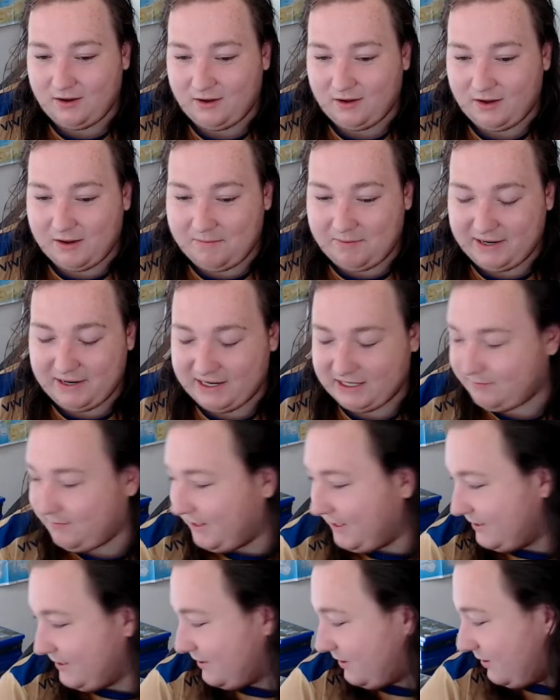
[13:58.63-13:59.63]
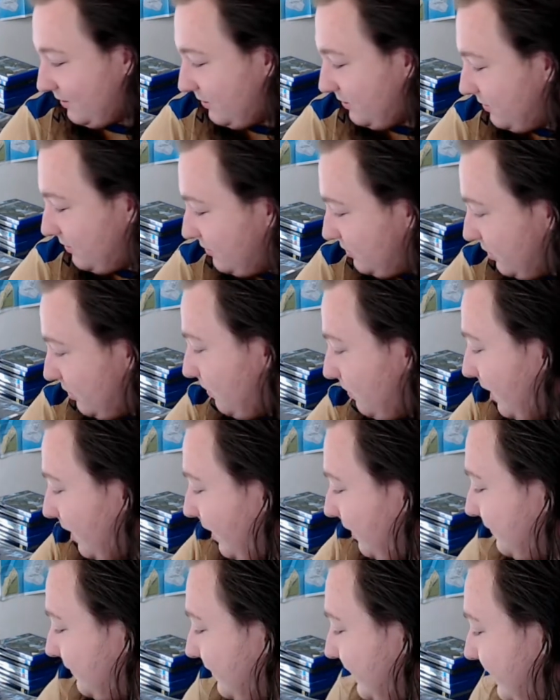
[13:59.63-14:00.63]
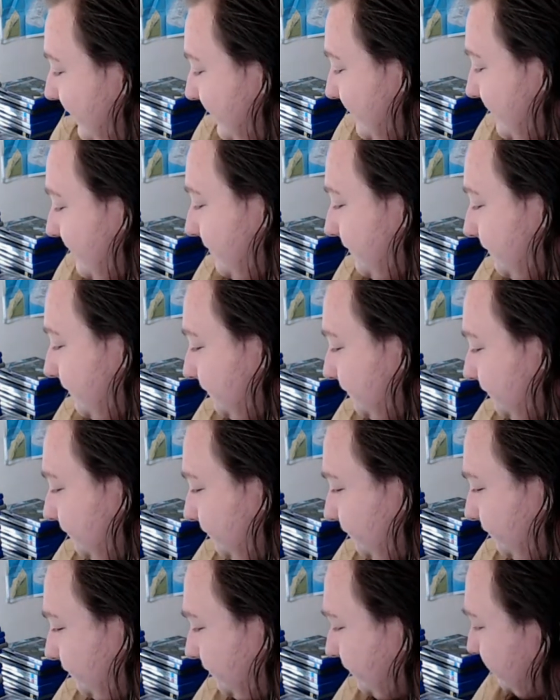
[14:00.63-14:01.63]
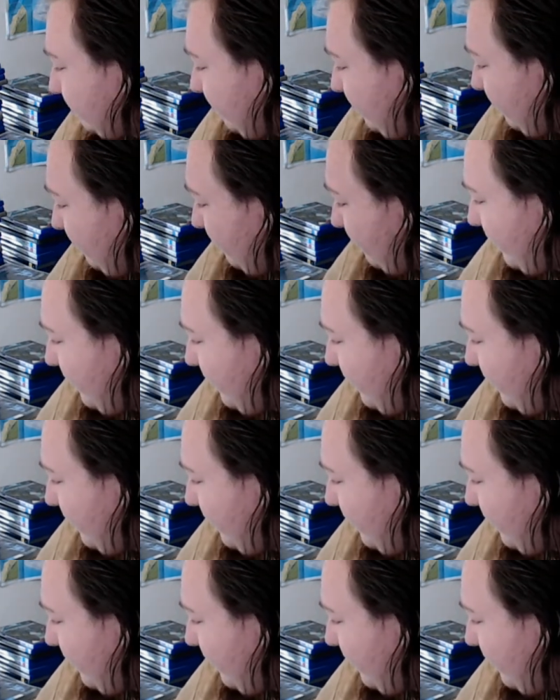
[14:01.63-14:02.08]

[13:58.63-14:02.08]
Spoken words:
and PSP done. So after that, we're